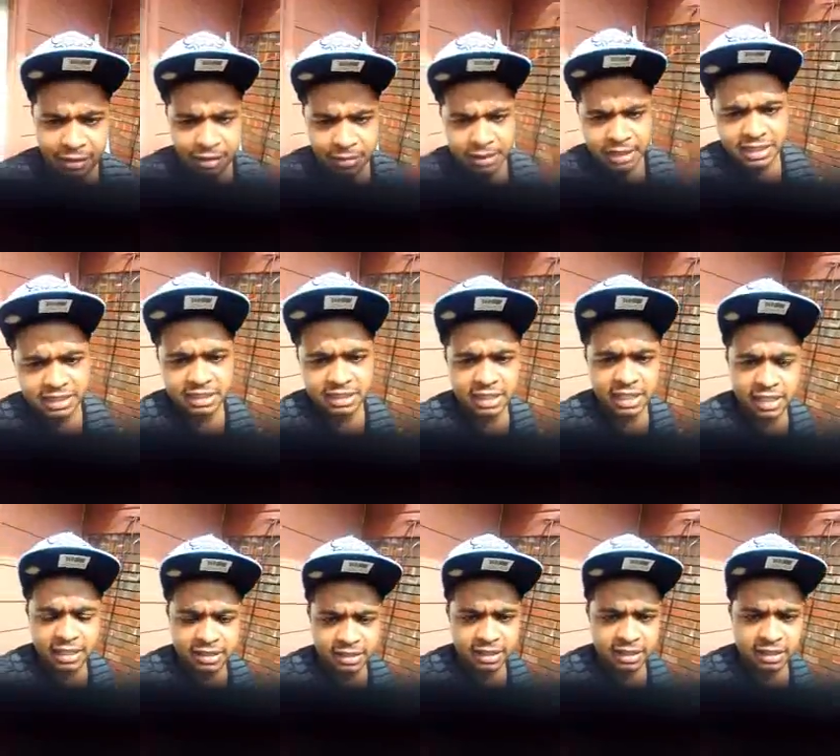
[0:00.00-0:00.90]
I will be
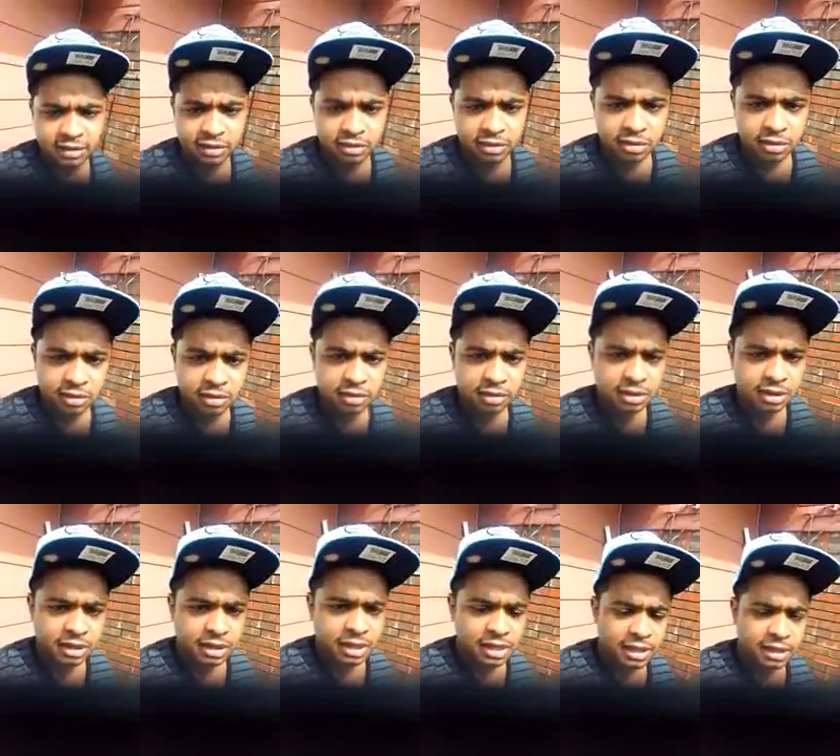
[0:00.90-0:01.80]
discussing
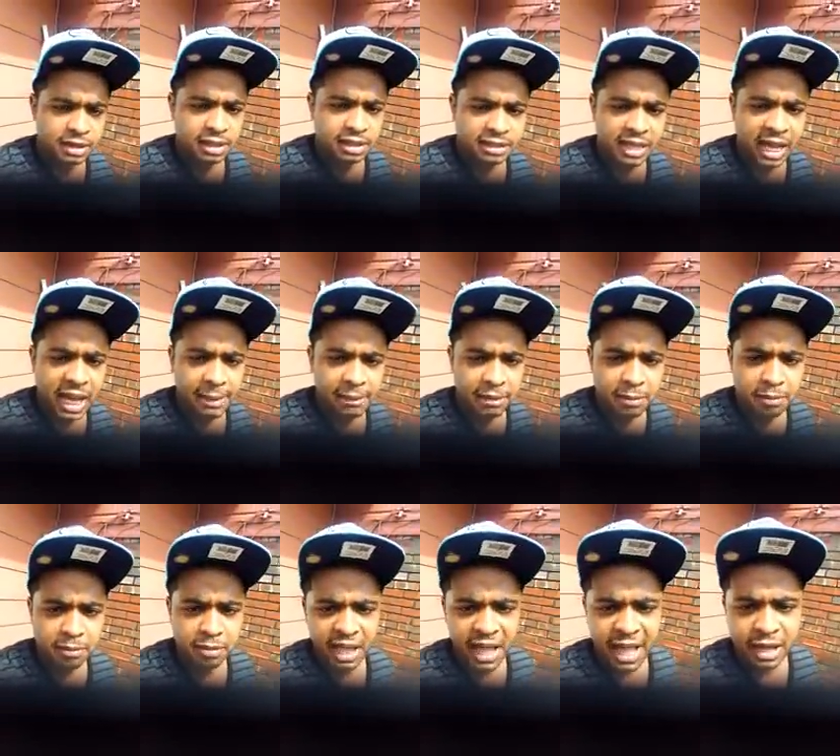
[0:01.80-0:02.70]
the type
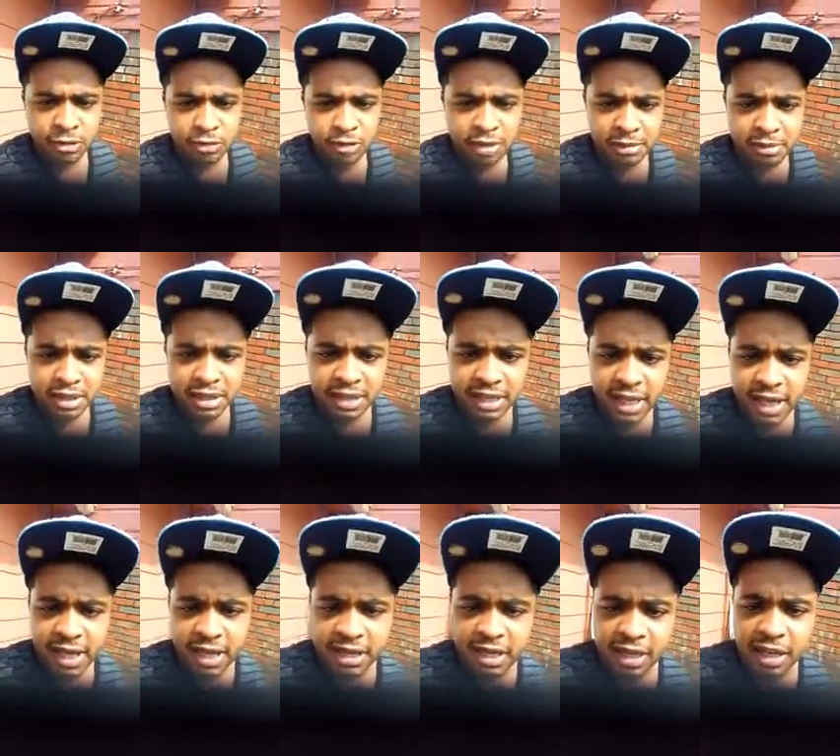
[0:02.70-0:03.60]
of black woman
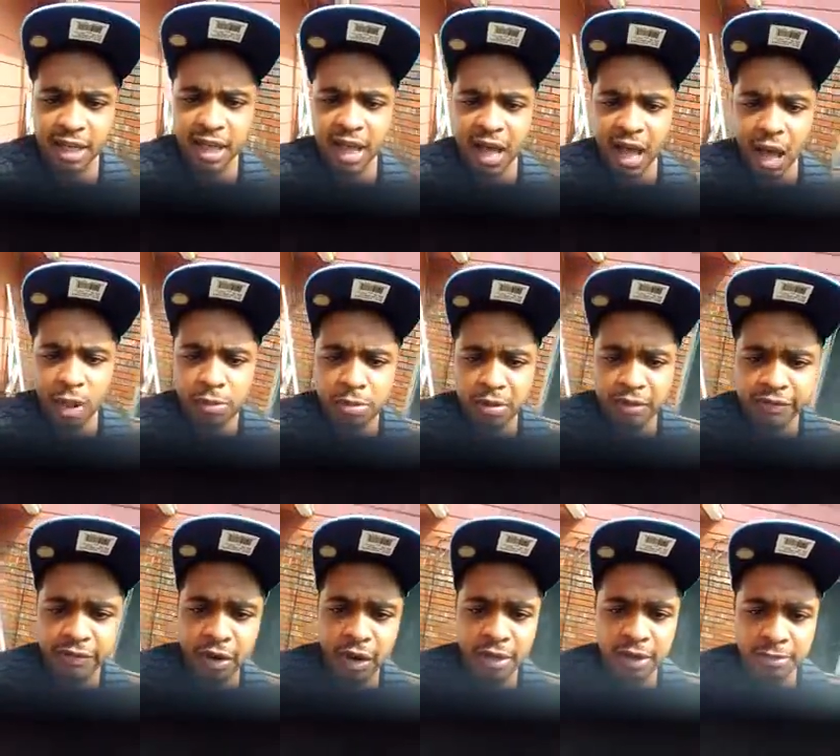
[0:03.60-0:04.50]
that I would
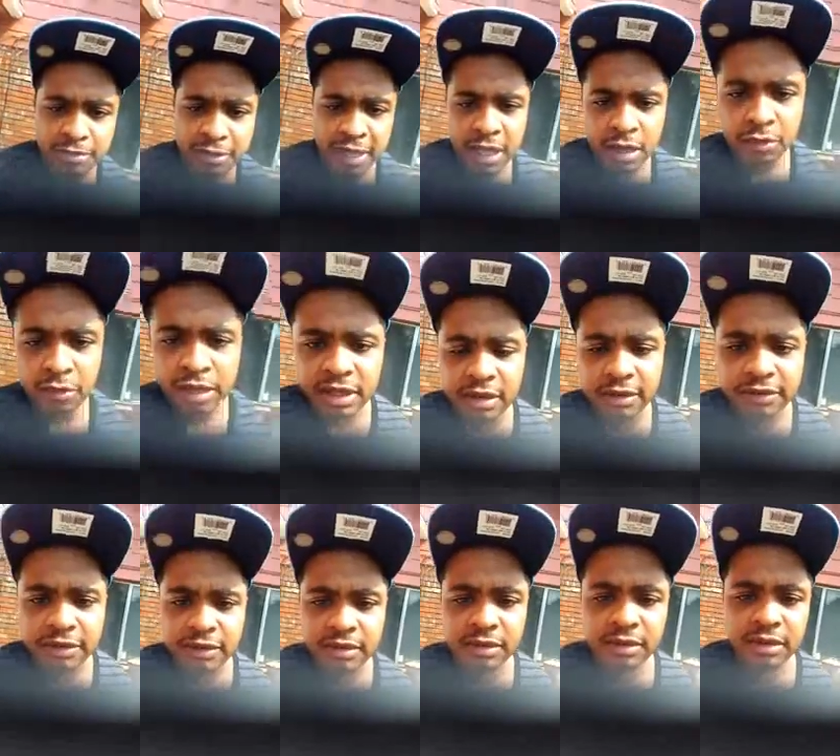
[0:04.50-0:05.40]
prefer to be
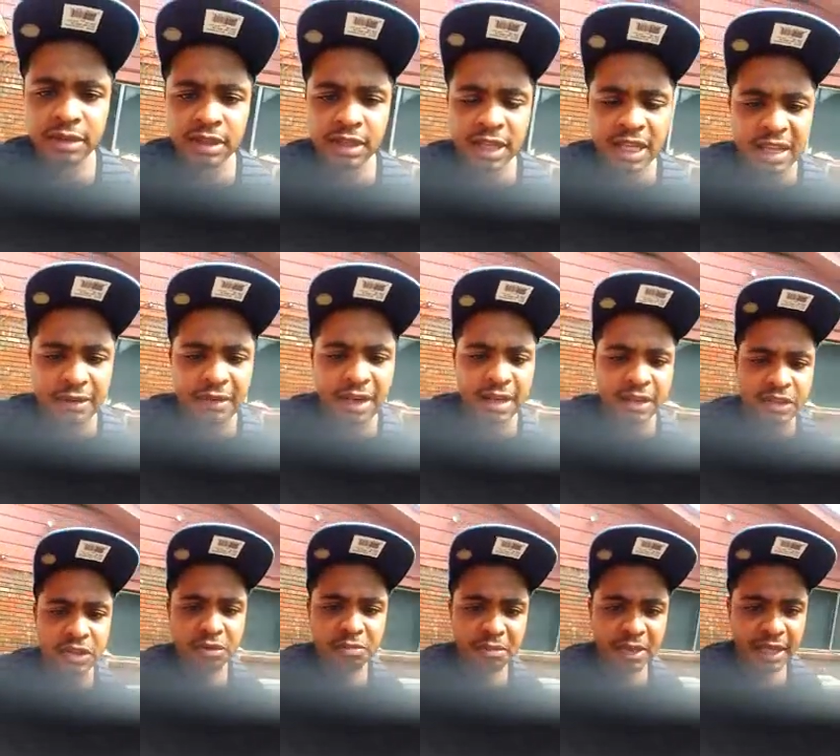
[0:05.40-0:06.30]
with if I
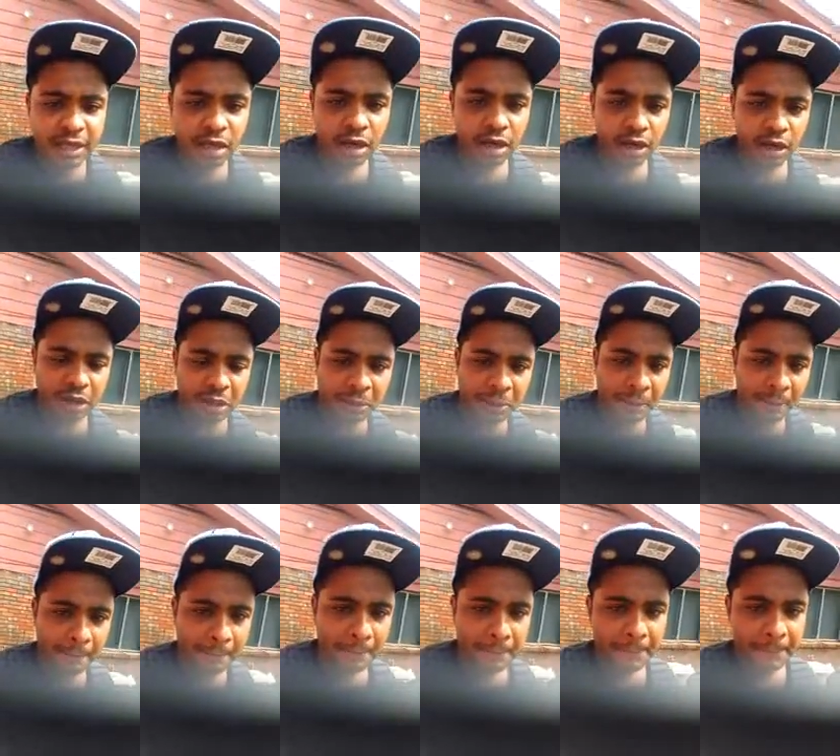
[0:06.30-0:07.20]
do meet her.
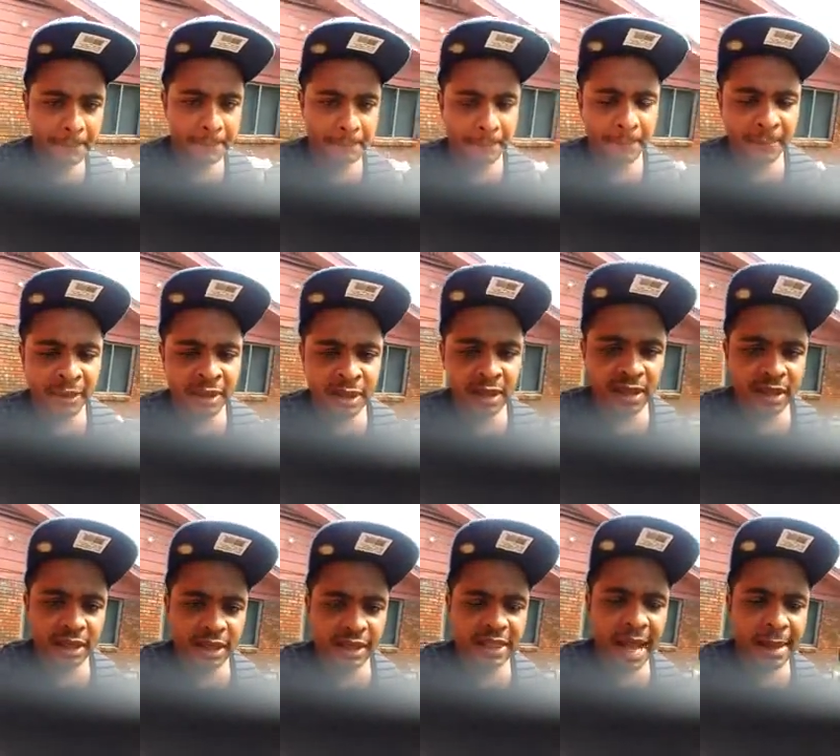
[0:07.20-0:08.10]

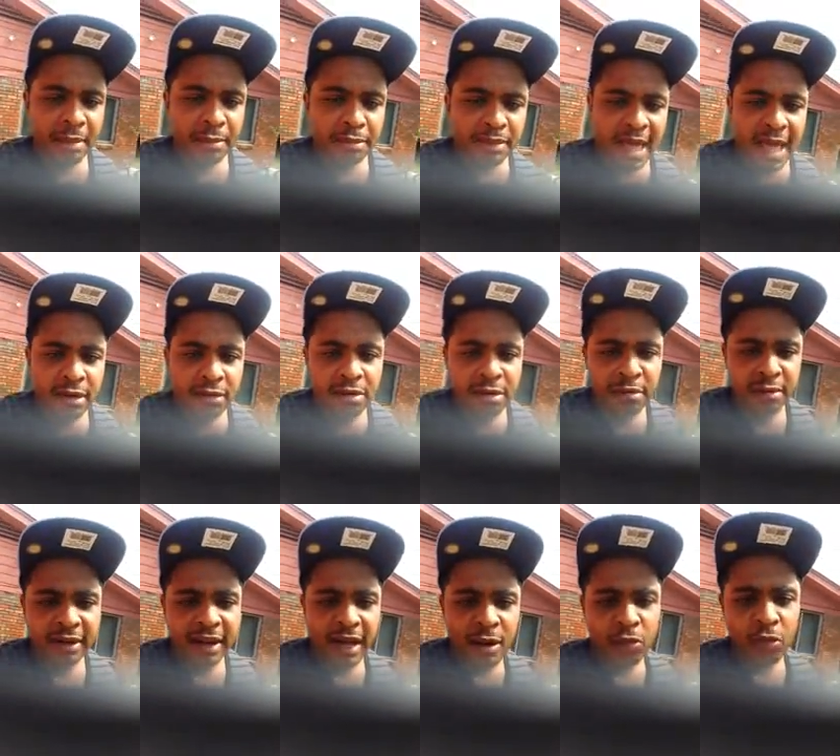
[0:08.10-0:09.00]
The type of black
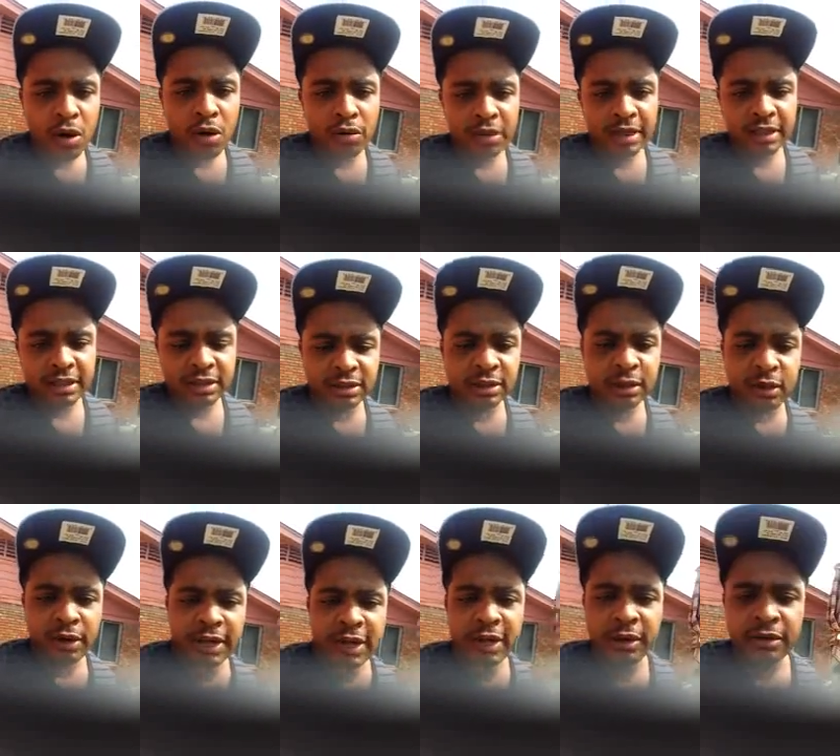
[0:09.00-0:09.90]
woman I want is
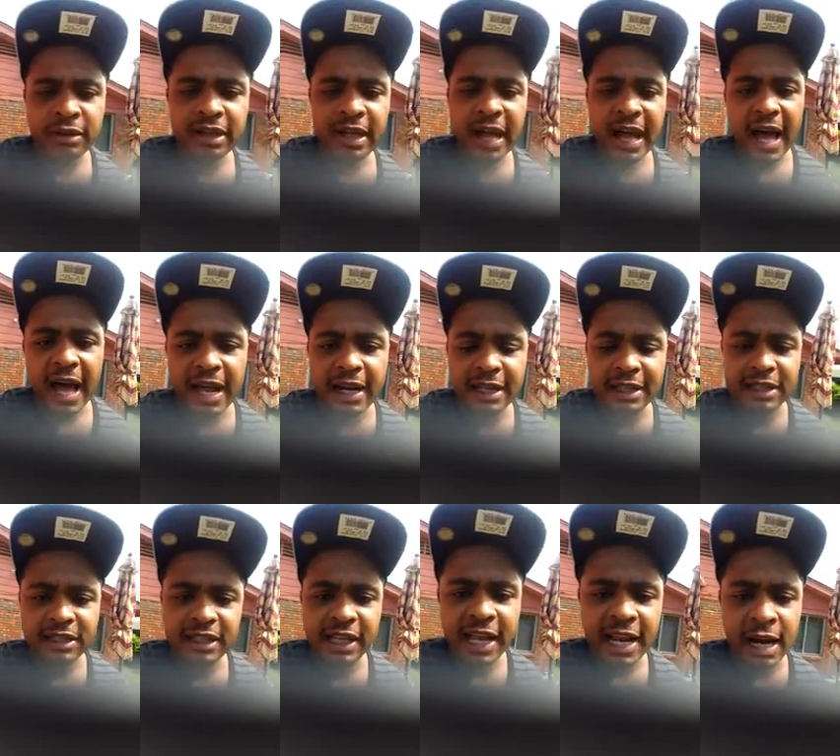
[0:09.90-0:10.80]
loyal,
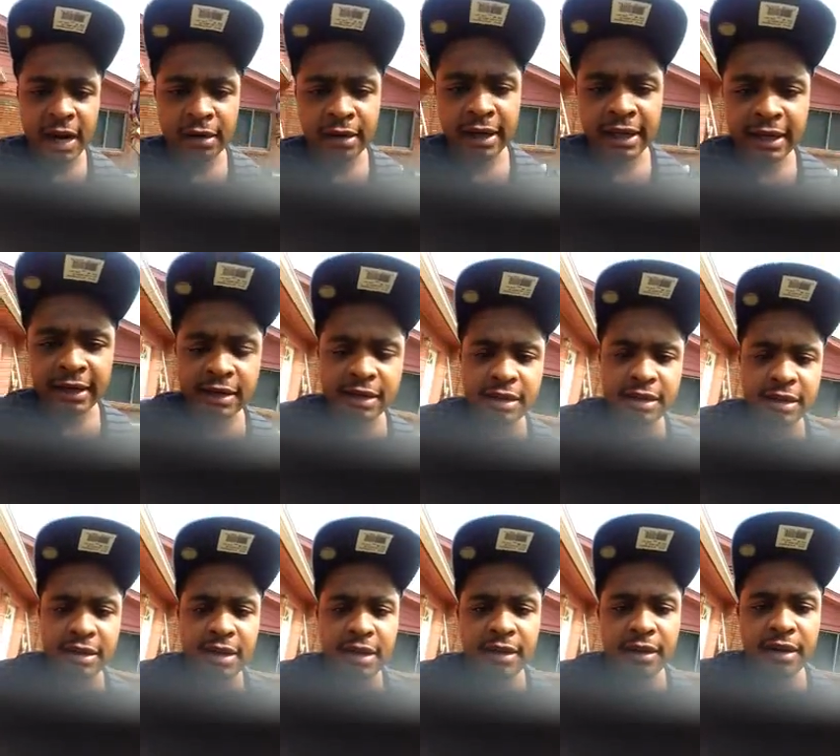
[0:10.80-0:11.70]
honest, caring,
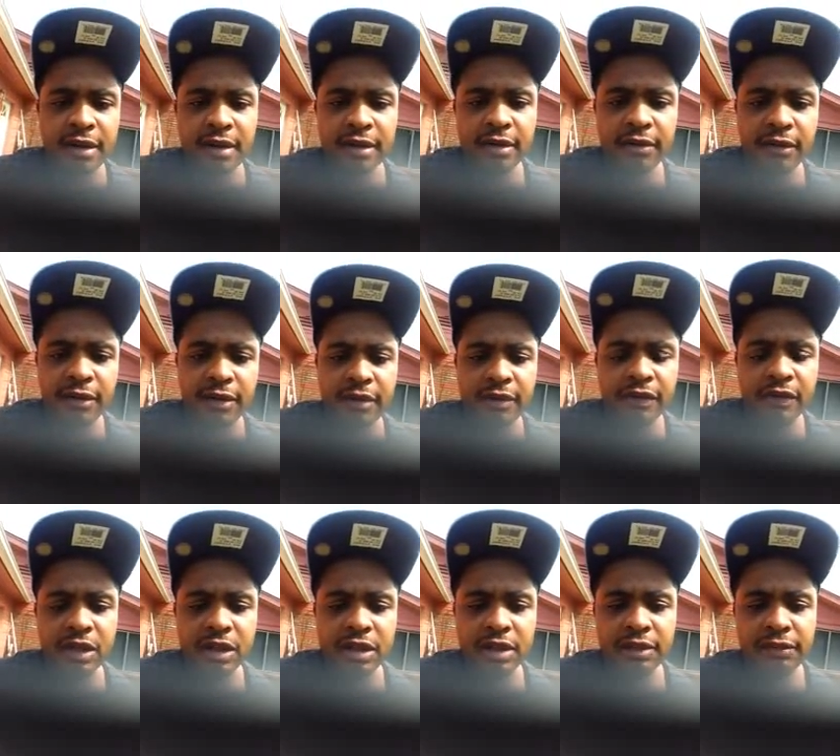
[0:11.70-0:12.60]

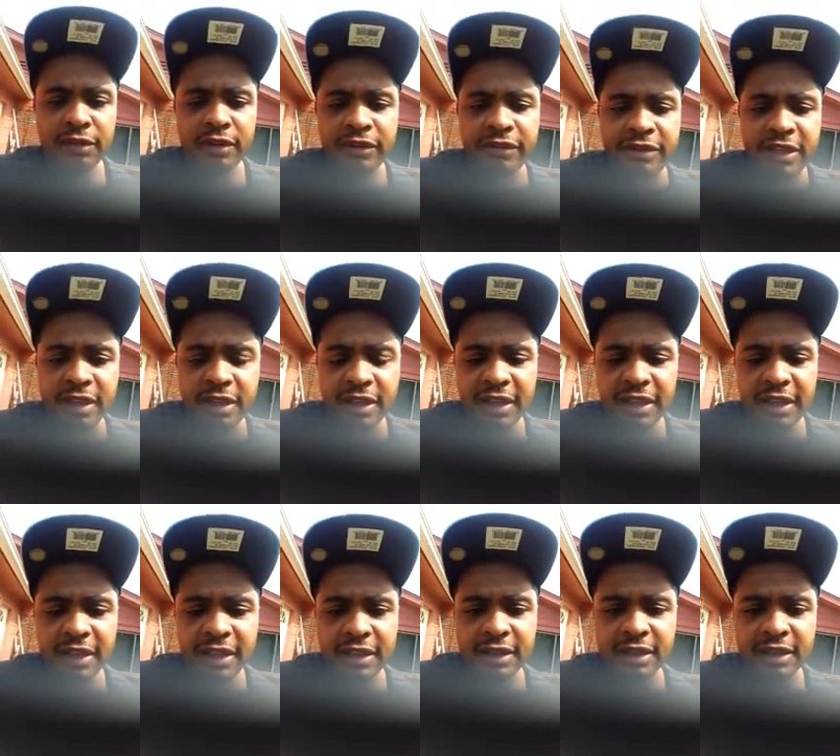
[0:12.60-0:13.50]

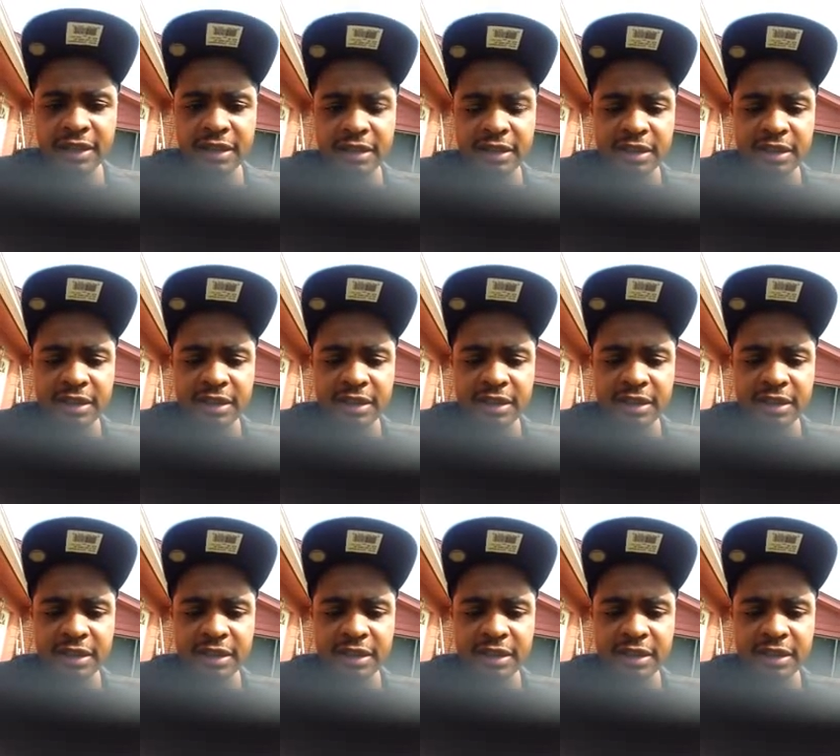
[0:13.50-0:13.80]
fulfilling,